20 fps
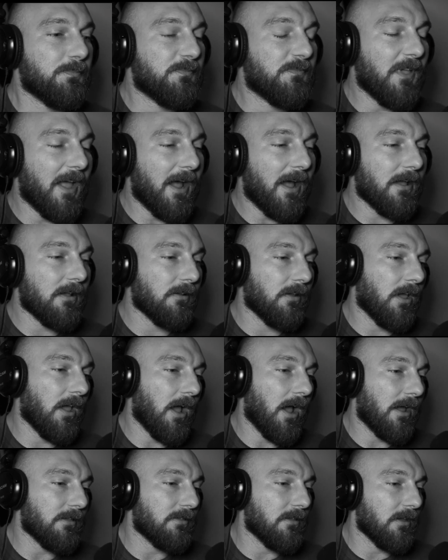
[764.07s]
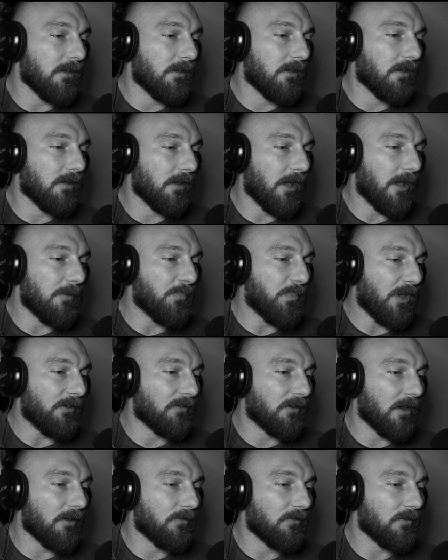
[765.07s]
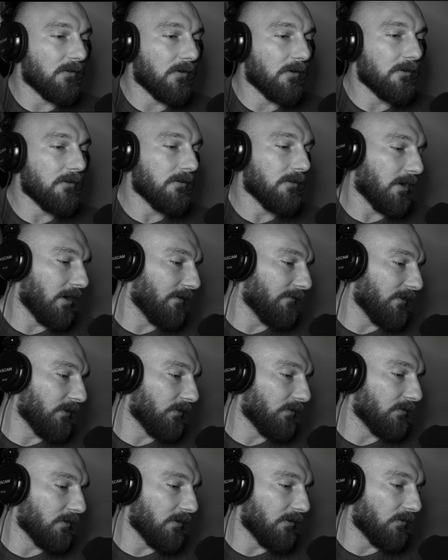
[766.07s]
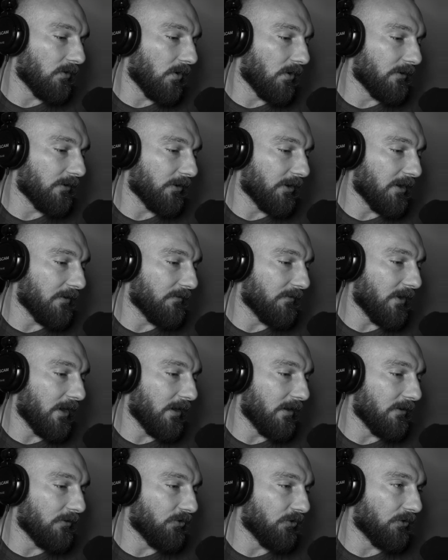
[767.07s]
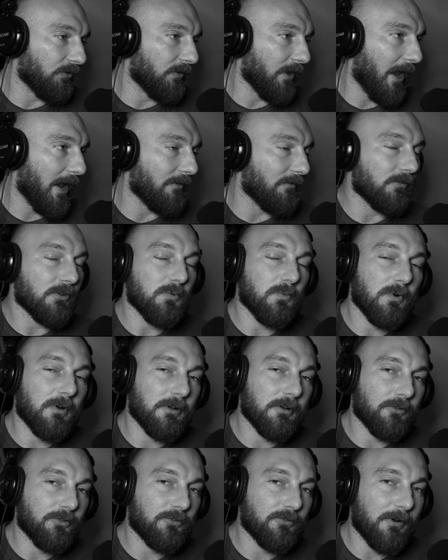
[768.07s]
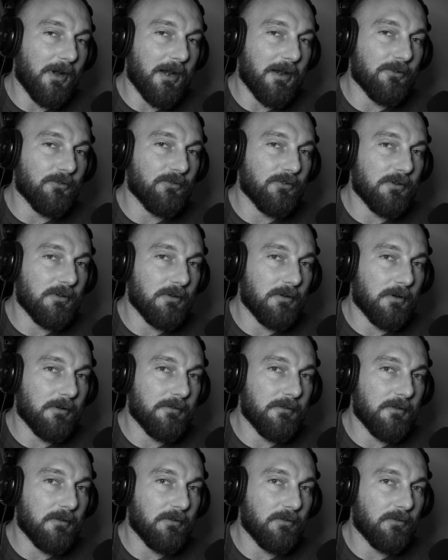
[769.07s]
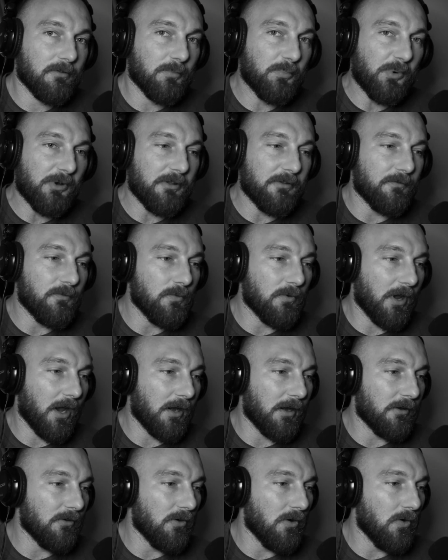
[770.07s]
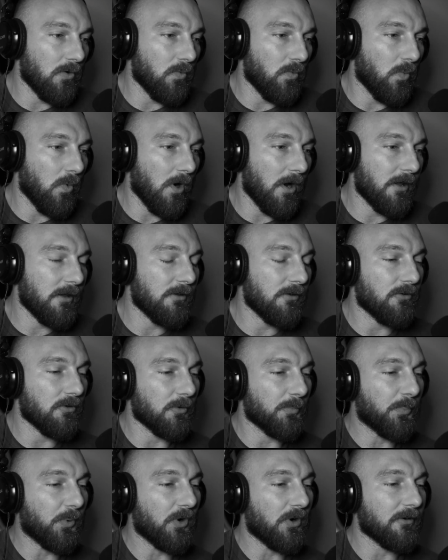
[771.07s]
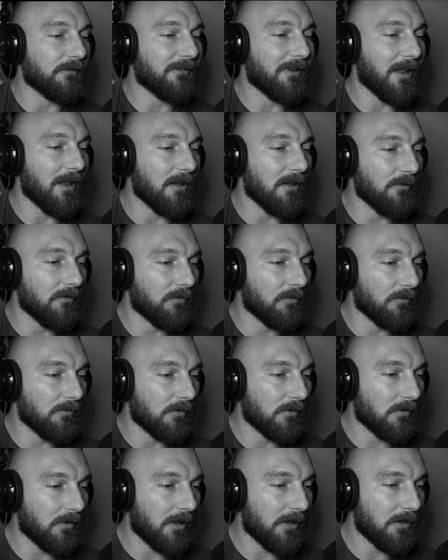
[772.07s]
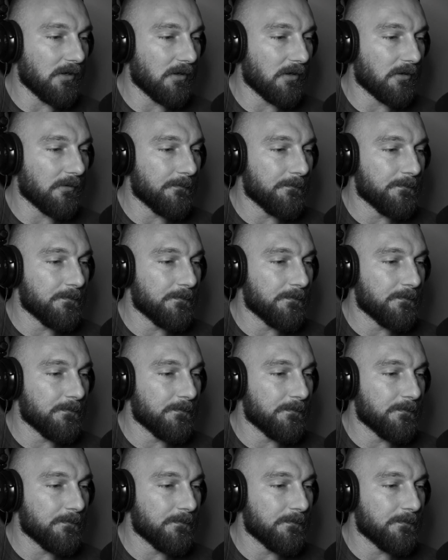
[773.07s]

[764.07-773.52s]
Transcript: that, I think, at best case scenario, obviously it's hard to give just everyone a strategy on this, but if you kind of know what your per 10s look like,